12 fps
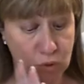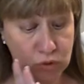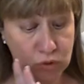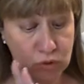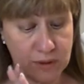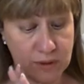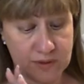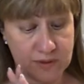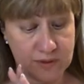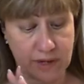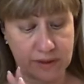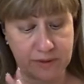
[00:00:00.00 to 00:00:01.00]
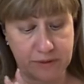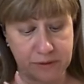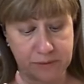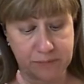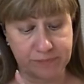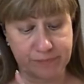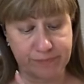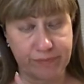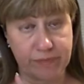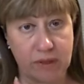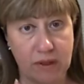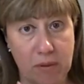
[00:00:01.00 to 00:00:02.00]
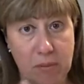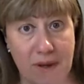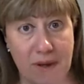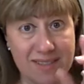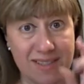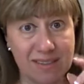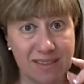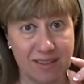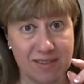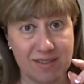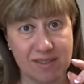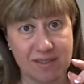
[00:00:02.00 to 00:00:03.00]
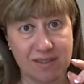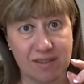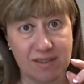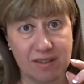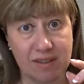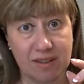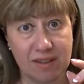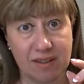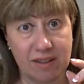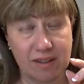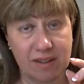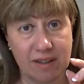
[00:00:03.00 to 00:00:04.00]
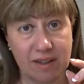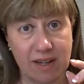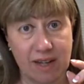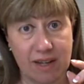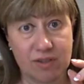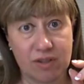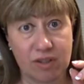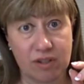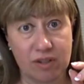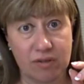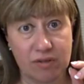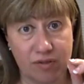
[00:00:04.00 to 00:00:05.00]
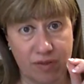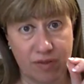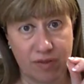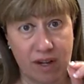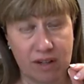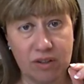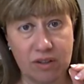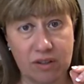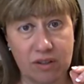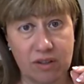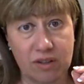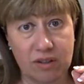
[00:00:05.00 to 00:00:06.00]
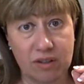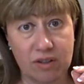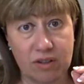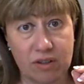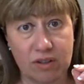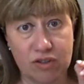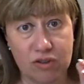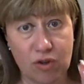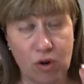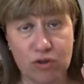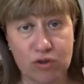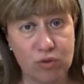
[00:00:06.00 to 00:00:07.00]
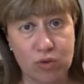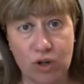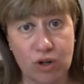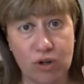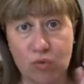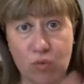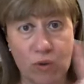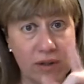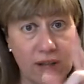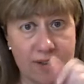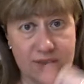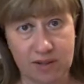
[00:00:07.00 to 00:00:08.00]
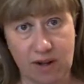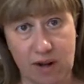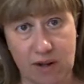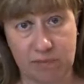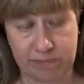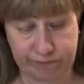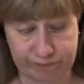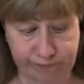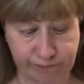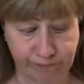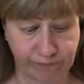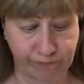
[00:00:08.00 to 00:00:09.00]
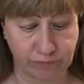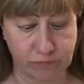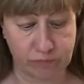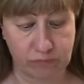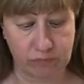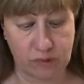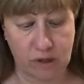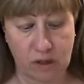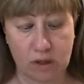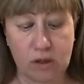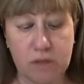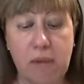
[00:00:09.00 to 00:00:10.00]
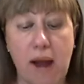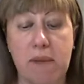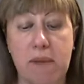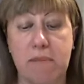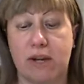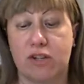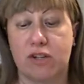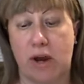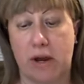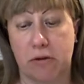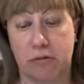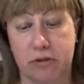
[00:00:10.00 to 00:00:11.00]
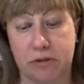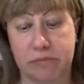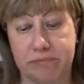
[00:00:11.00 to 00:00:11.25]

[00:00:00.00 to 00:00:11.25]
Hold on a second. Basilius, as her father talks to her one last time. Goodbye, my child.